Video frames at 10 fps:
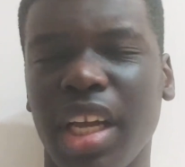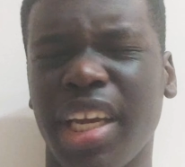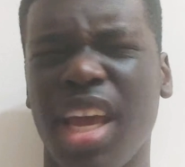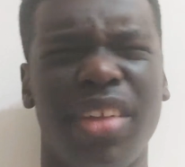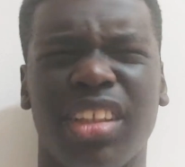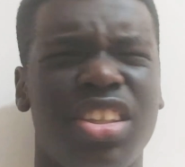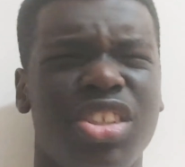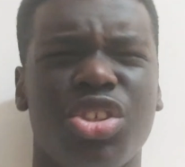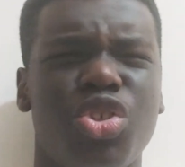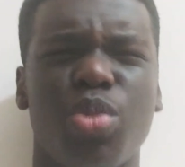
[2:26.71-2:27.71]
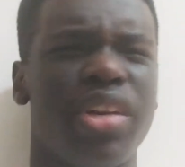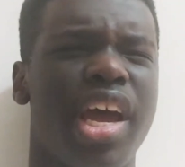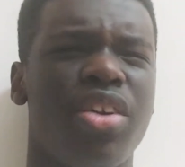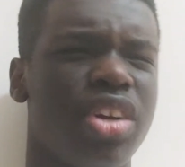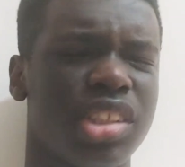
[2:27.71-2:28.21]
did a stupid
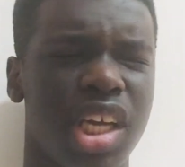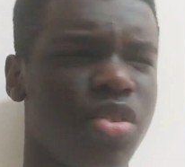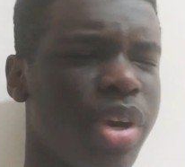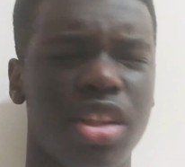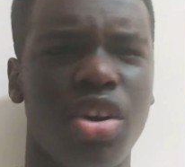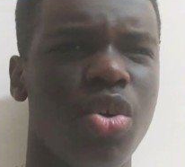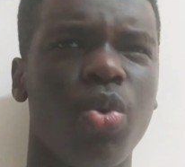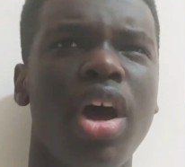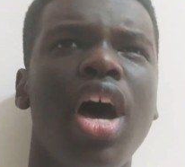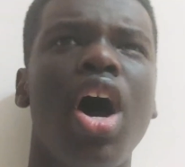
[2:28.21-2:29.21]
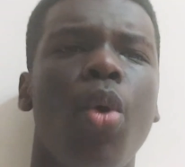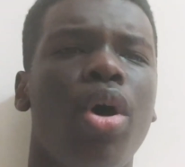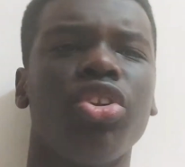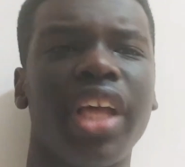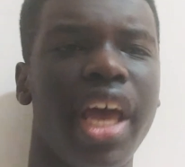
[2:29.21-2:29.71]
error to give away the goal.
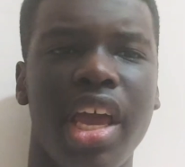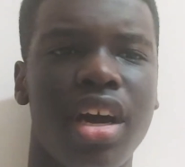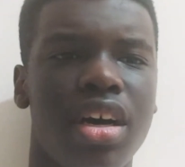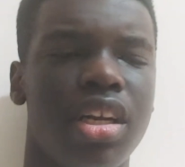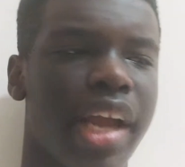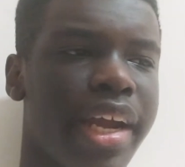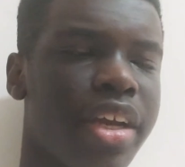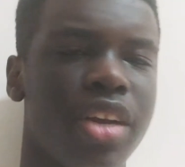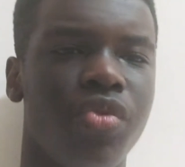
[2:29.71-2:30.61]
While De Gea, like